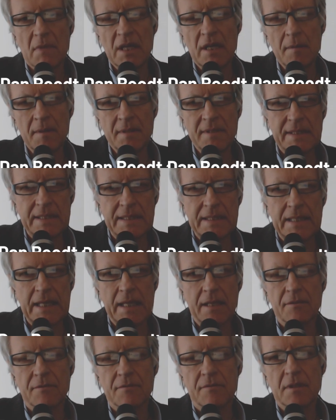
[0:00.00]
My name is
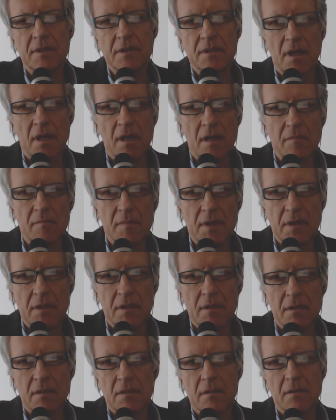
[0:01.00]
Dan Roodt. I'm
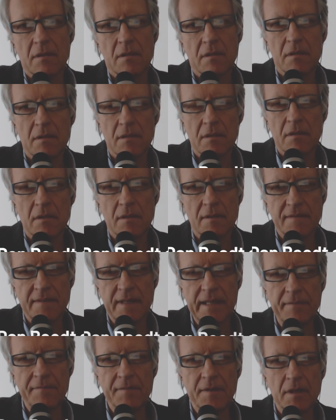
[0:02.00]
a
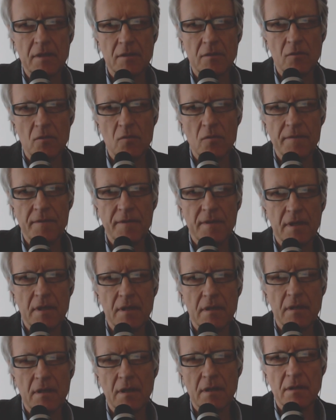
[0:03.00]
South African
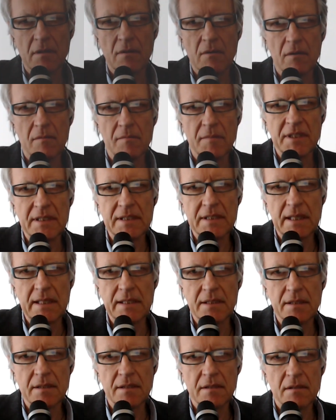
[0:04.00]
author and
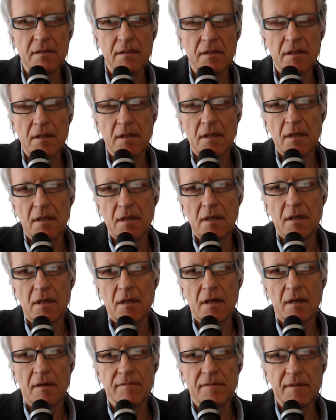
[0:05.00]
commentator.
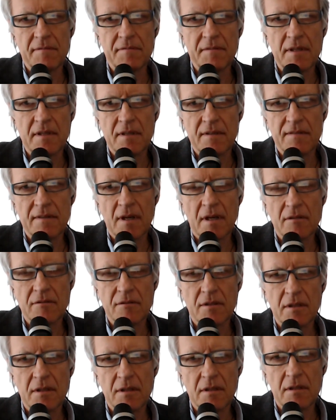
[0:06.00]
I've lived in this
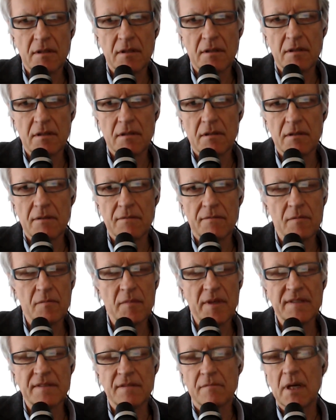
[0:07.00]
country for
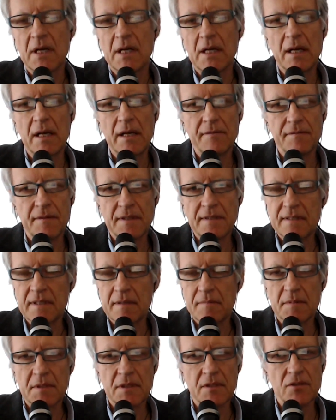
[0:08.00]
most of my life,
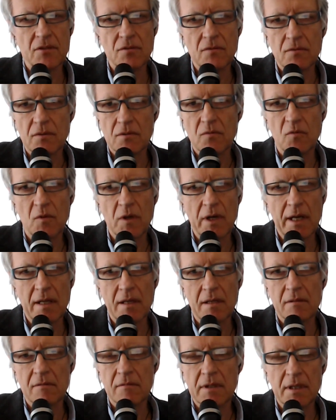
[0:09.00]
except a short
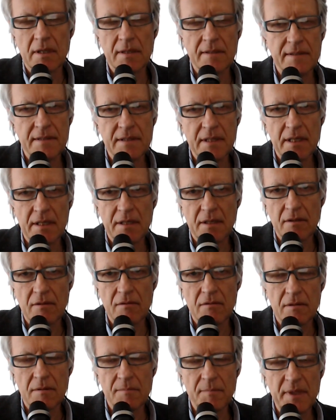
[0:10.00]
while when I stayed
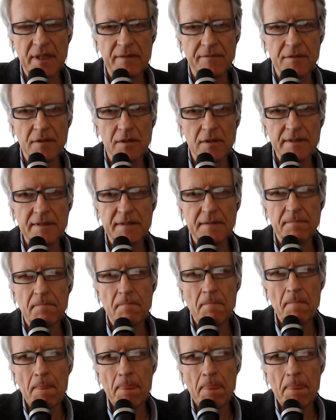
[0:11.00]
in Europe, in France.